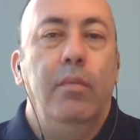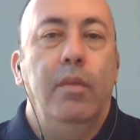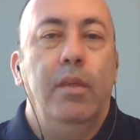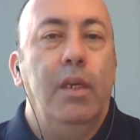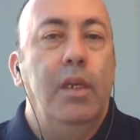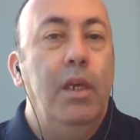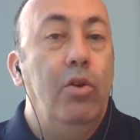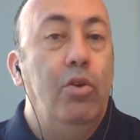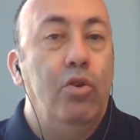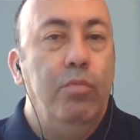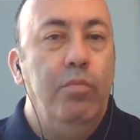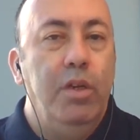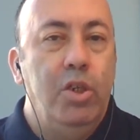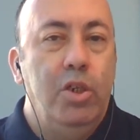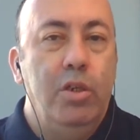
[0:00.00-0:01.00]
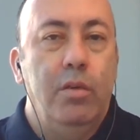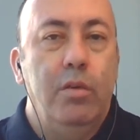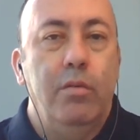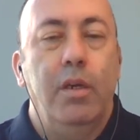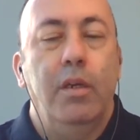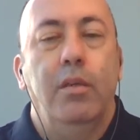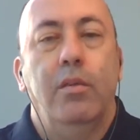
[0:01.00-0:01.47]
They get a commission,
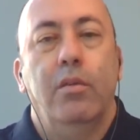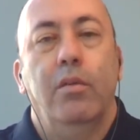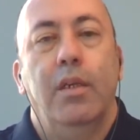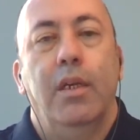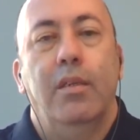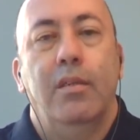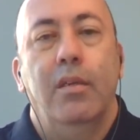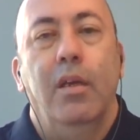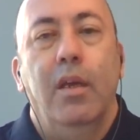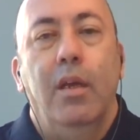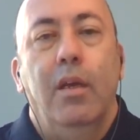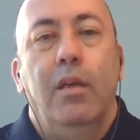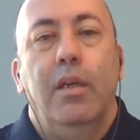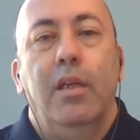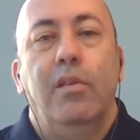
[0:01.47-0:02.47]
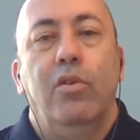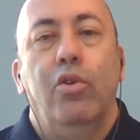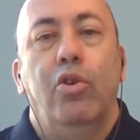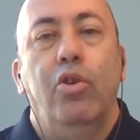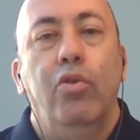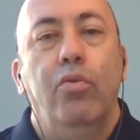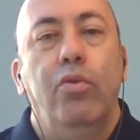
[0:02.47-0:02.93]
right? So that's a
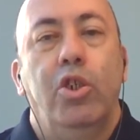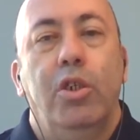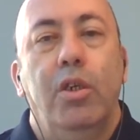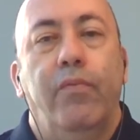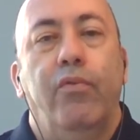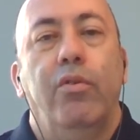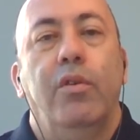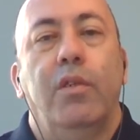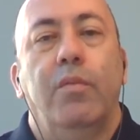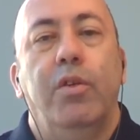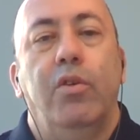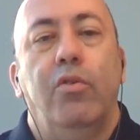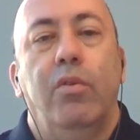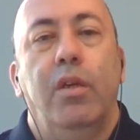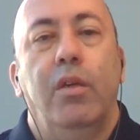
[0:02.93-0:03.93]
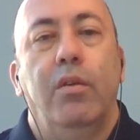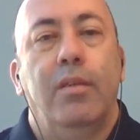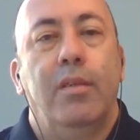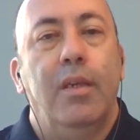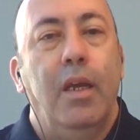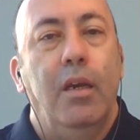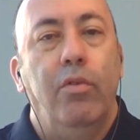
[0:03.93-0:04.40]
huge difference between a
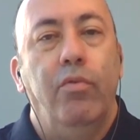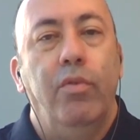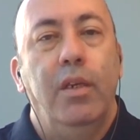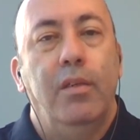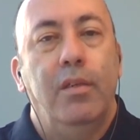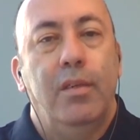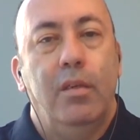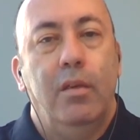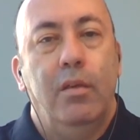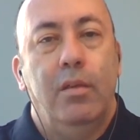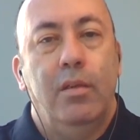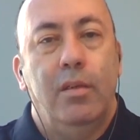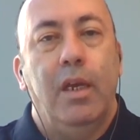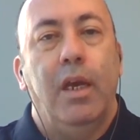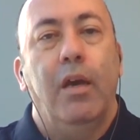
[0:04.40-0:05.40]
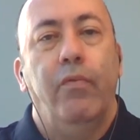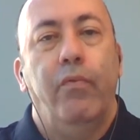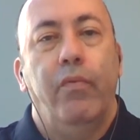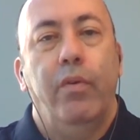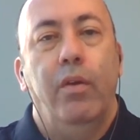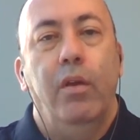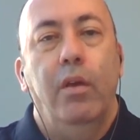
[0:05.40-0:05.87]
salaried
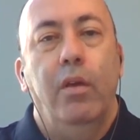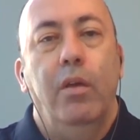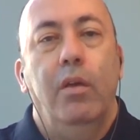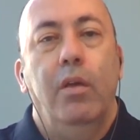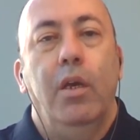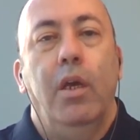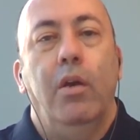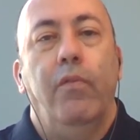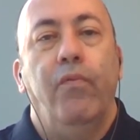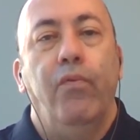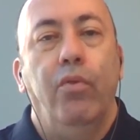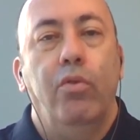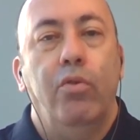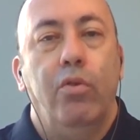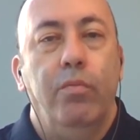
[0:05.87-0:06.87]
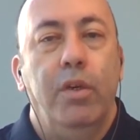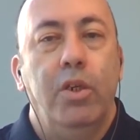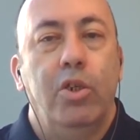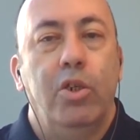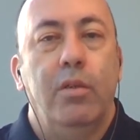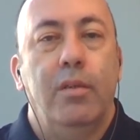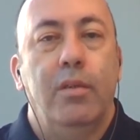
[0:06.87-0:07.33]
staff and full
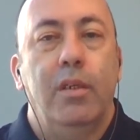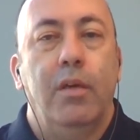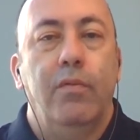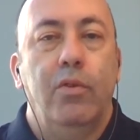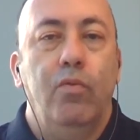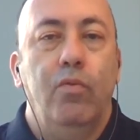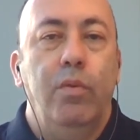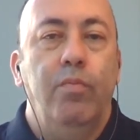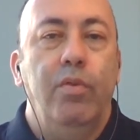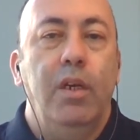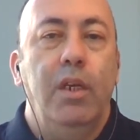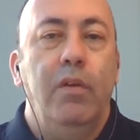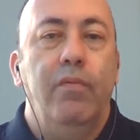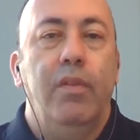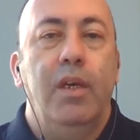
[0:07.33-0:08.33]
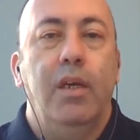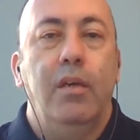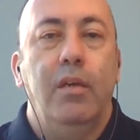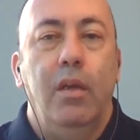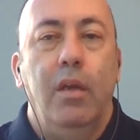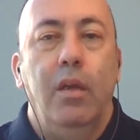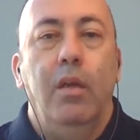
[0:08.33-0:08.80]
commission staff. So we believe
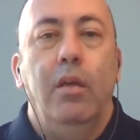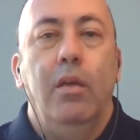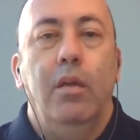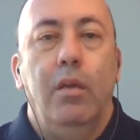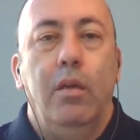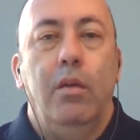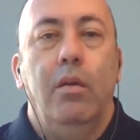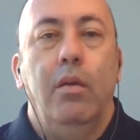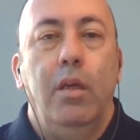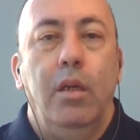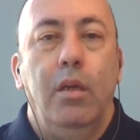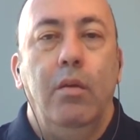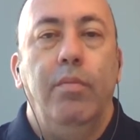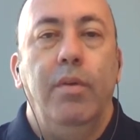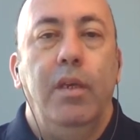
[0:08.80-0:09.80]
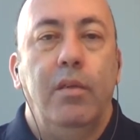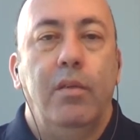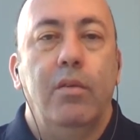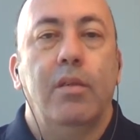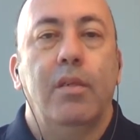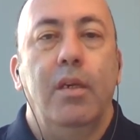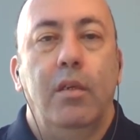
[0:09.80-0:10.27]
that it'll be
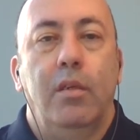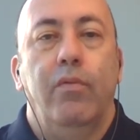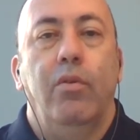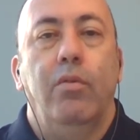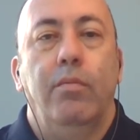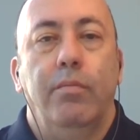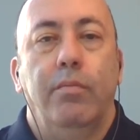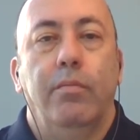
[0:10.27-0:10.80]
successful.